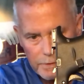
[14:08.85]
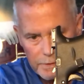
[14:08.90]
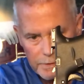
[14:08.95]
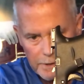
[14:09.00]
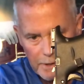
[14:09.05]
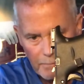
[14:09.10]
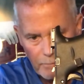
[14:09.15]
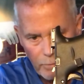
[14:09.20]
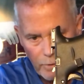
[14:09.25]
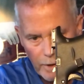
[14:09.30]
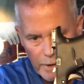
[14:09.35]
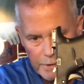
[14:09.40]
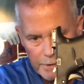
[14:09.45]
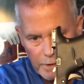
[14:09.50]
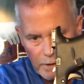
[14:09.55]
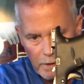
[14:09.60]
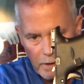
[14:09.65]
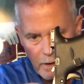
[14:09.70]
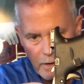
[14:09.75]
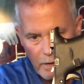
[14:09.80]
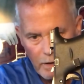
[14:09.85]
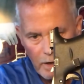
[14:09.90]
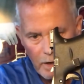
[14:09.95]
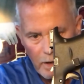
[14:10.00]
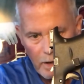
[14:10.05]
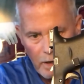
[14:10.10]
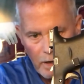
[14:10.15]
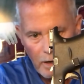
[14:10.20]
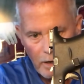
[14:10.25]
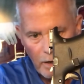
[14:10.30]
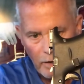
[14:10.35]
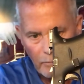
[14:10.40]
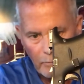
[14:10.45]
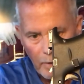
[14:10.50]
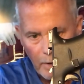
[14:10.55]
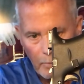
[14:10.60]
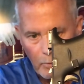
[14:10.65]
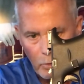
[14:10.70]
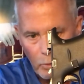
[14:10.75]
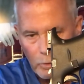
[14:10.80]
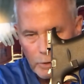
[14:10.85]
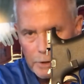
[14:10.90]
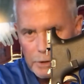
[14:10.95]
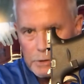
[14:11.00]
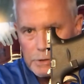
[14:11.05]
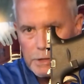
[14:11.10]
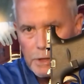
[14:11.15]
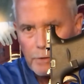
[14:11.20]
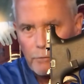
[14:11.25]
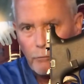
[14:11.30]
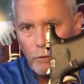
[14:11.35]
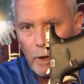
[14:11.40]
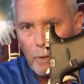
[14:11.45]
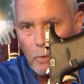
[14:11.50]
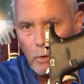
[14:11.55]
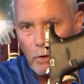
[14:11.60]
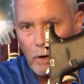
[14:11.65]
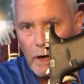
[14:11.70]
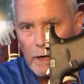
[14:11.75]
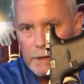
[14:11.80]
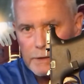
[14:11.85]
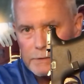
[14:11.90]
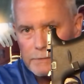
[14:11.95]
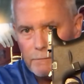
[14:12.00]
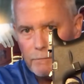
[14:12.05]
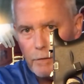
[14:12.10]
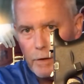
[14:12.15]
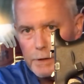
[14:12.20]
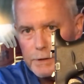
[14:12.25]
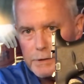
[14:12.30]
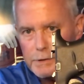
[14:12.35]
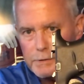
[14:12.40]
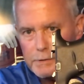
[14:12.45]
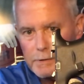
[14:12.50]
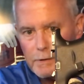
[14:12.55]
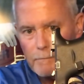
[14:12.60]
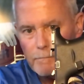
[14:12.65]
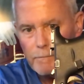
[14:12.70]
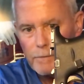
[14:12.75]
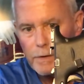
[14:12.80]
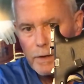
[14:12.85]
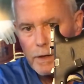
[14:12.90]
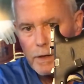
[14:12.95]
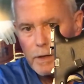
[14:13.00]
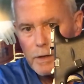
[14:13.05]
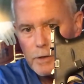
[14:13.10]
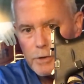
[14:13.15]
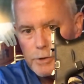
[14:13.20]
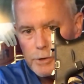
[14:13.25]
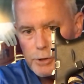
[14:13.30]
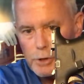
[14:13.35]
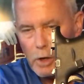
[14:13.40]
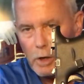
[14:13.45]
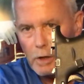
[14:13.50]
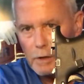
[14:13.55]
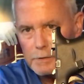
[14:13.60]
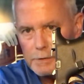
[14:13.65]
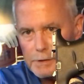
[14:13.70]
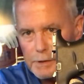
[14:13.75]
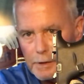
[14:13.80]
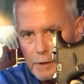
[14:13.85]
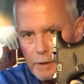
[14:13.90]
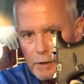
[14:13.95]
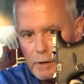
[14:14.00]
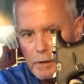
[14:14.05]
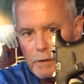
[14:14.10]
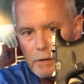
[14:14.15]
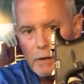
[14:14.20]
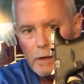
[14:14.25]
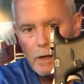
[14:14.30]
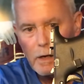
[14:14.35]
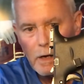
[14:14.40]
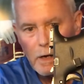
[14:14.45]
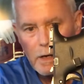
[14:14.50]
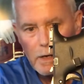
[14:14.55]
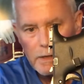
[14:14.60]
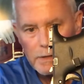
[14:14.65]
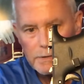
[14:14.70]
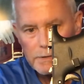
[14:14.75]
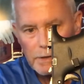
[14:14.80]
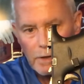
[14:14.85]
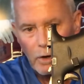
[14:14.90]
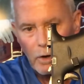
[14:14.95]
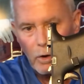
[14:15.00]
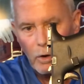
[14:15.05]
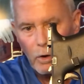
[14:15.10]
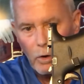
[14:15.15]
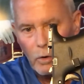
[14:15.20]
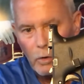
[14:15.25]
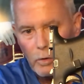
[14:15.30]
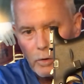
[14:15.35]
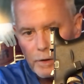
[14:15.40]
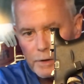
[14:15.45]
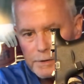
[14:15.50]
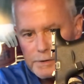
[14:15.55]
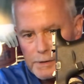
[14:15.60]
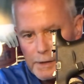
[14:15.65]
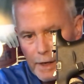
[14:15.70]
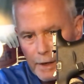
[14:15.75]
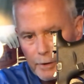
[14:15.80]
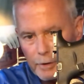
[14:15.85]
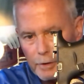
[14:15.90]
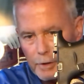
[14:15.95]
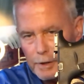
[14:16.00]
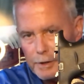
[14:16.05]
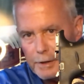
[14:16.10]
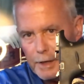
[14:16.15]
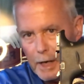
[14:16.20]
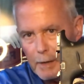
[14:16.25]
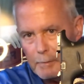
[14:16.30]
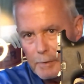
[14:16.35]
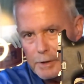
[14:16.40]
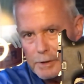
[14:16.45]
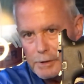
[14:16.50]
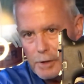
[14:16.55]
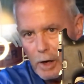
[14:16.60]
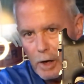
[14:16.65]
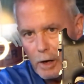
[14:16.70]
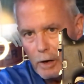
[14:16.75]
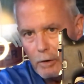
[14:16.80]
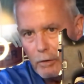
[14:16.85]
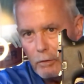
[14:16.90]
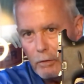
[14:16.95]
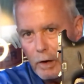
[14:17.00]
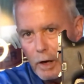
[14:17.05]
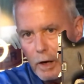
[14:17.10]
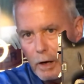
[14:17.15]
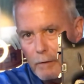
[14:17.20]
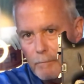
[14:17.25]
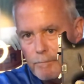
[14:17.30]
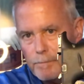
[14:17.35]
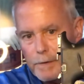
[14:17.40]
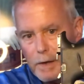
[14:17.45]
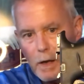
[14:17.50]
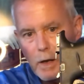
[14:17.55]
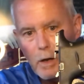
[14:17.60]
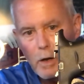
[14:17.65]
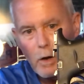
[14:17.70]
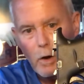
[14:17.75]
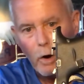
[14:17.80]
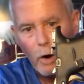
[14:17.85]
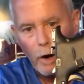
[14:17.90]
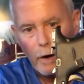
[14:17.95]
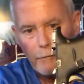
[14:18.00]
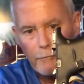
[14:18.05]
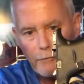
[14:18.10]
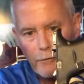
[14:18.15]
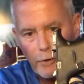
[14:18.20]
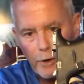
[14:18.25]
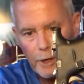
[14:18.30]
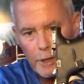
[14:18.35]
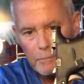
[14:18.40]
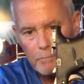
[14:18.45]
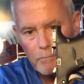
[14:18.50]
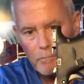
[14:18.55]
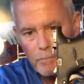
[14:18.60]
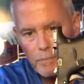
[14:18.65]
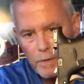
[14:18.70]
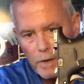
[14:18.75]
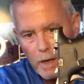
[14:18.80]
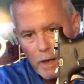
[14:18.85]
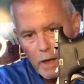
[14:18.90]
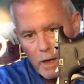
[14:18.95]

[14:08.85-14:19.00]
just some pressure. Remember, we're using rubberized vice jaws here, so it's not going to damage our frame,